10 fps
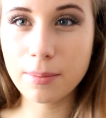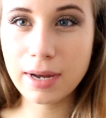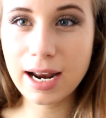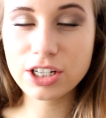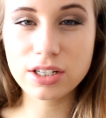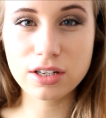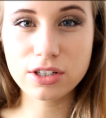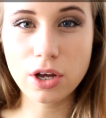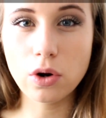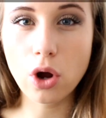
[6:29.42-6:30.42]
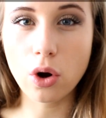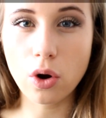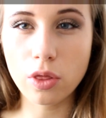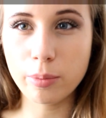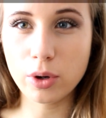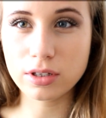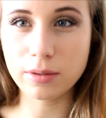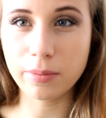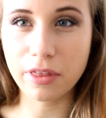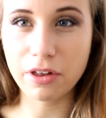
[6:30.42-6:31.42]
my lashes are so long on the
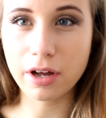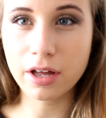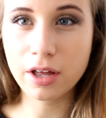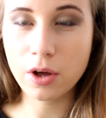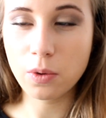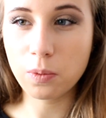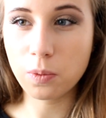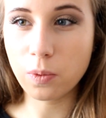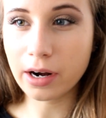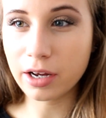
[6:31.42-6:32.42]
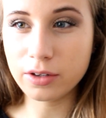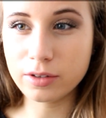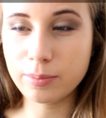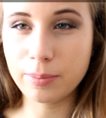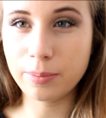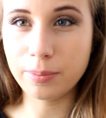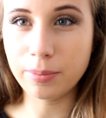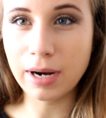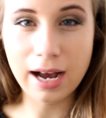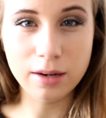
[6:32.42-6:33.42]
bottom that when I use
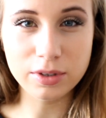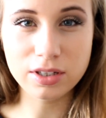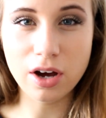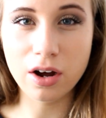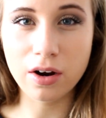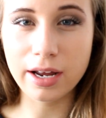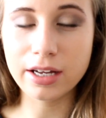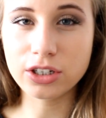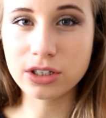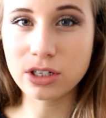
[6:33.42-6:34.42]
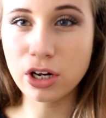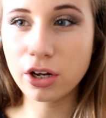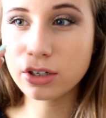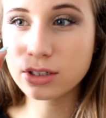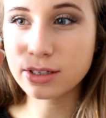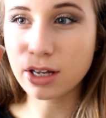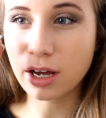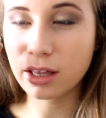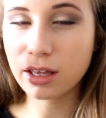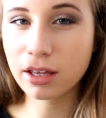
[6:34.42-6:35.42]
black mascara it just looks
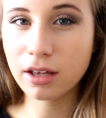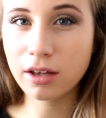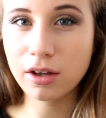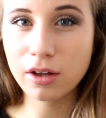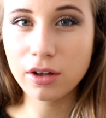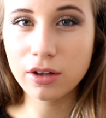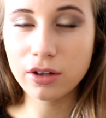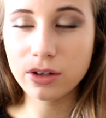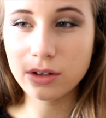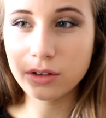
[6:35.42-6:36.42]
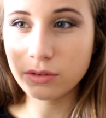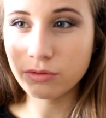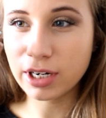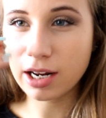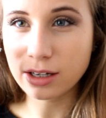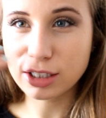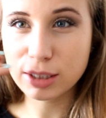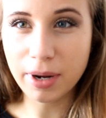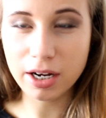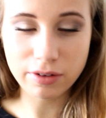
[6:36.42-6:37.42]
like really like
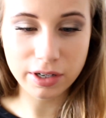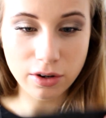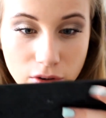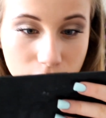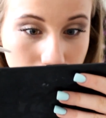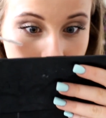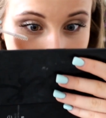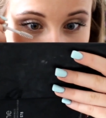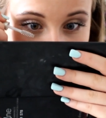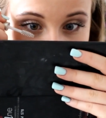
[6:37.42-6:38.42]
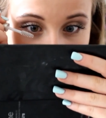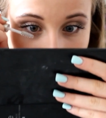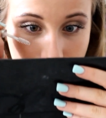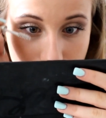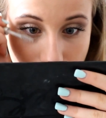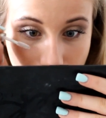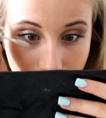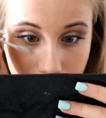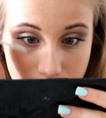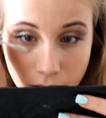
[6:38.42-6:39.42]
spidery and horrible, so I'm just going to use
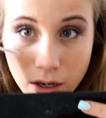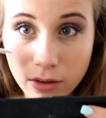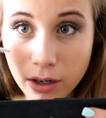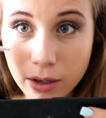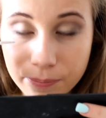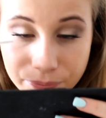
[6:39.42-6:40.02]
clear mascara.